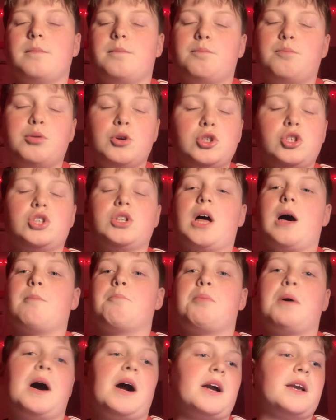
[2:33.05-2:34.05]
push that
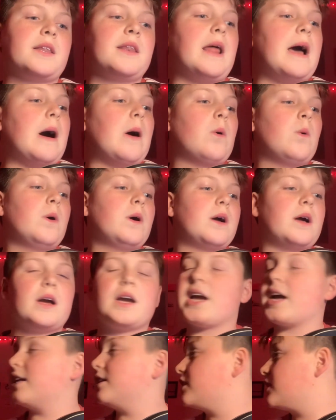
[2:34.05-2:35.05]
back now
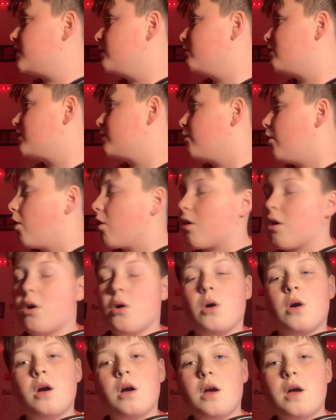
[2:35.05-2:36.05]
against them
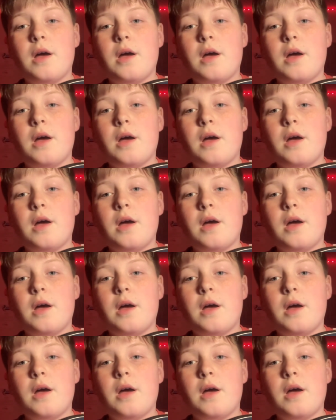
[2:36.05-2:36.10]
tomorrow.